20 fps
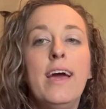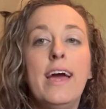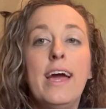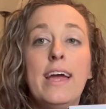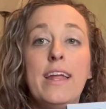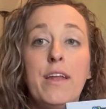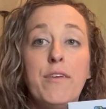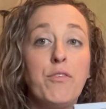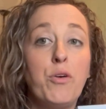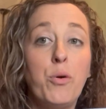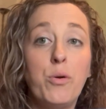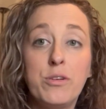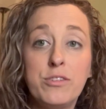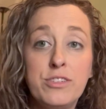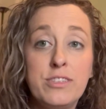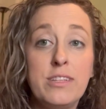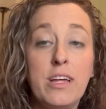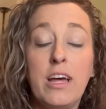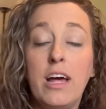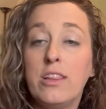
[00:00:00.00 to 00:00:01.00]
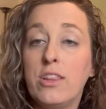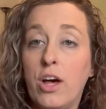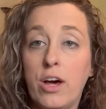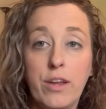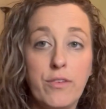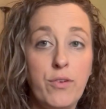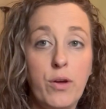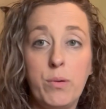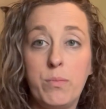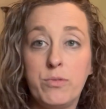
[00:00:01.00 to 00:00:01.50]
And of course, a lot
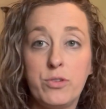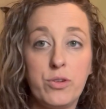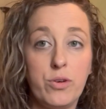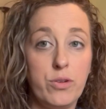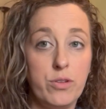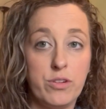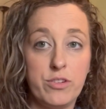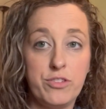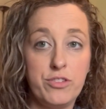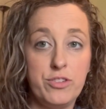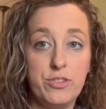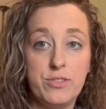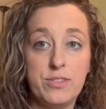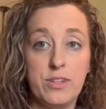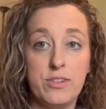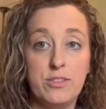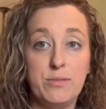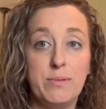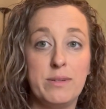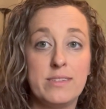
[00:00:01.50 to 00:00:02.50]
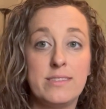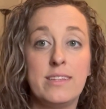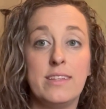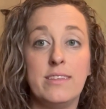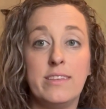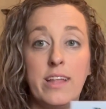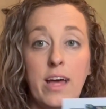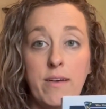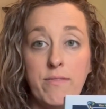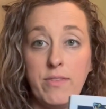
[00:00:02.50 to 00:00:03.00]
of homeschoolers use those books
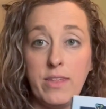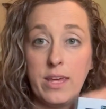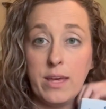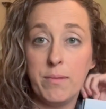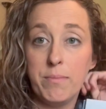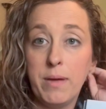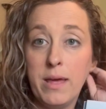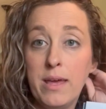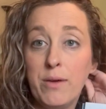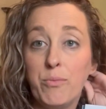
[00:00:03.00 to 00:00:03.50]
and love them.